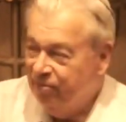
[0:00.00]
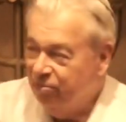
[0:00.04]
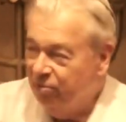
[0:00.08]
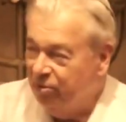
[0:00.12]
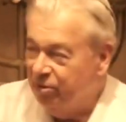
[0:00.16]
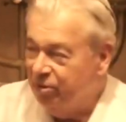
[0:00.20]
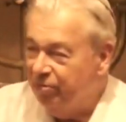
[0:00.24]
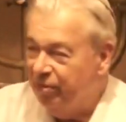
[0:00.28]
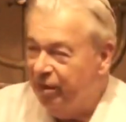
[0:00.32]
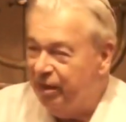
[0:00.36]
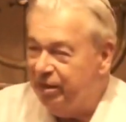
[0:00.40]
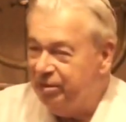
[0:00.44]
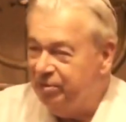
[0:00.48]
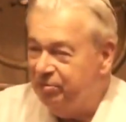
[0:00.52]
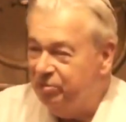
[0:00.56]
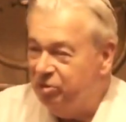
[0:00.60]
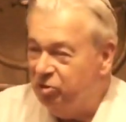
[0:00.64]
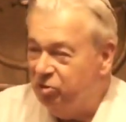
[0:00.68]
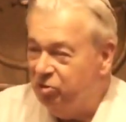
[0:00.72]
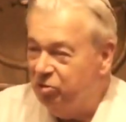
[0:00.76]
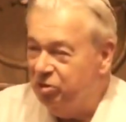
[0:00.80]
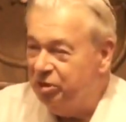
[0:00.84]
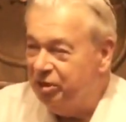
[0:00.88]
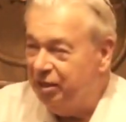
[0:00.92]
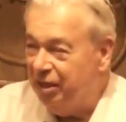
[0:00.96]
When the Muslim
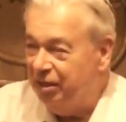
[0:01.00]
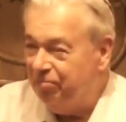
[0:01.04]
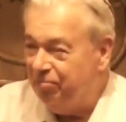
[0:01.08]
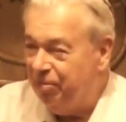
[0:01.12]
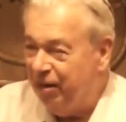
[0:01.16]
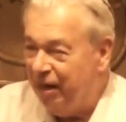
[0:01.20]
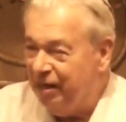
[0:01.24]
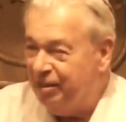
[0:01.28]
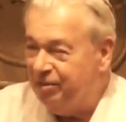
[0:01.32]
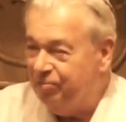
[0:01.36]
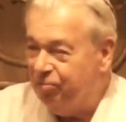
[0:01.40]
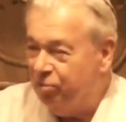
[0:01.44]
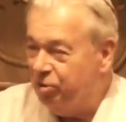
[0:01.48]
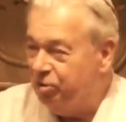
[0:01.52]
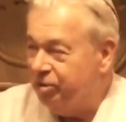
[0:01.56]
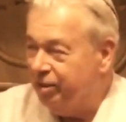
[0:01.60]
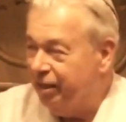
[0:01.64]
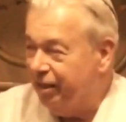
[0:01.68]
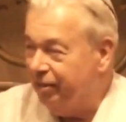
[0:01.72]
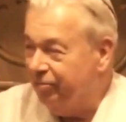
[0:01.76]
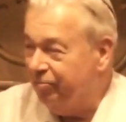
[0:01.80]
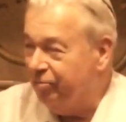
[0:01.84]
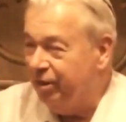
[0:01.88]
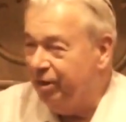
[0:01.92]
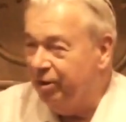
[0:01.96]
students get passports,
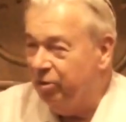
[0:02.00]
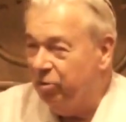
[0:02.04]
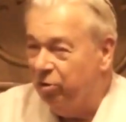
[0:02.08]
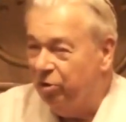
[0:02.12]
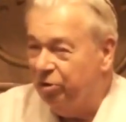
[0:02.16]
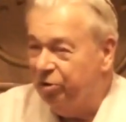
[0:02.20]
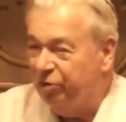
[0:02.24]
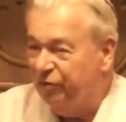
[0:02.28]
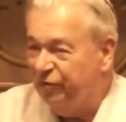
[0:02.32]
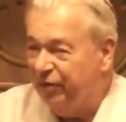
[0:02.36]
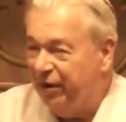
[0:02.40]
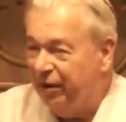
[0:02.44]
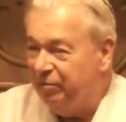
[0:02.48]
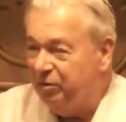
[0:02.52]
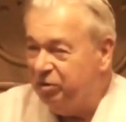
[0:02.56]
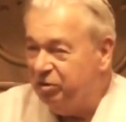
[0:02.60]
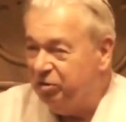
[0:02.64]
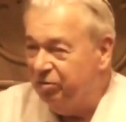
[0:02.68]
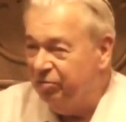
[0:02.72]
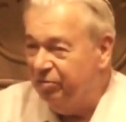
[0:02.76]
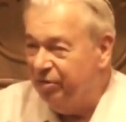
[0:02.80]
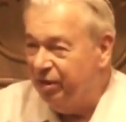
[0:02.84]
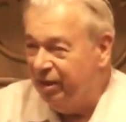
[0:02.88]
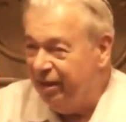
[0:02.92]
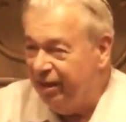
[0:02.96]
they can bring in all their families
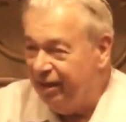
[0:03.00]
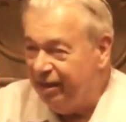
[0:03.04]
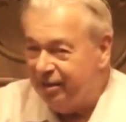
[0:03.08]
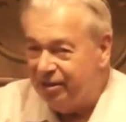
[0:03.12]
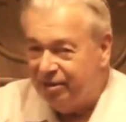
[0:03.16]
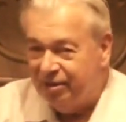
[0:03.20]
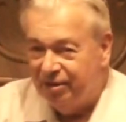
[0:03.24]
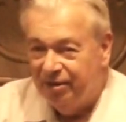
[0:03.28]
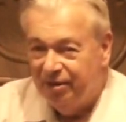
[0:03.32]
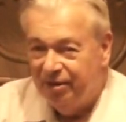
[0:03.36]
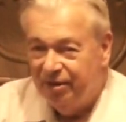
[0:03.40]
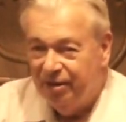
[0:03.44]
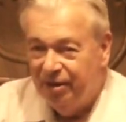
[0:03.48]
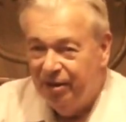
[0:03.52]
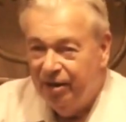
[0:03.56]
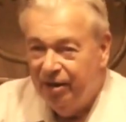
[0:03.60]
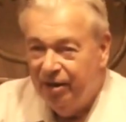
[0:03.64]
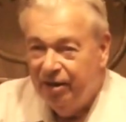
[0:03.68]
to the Middle East.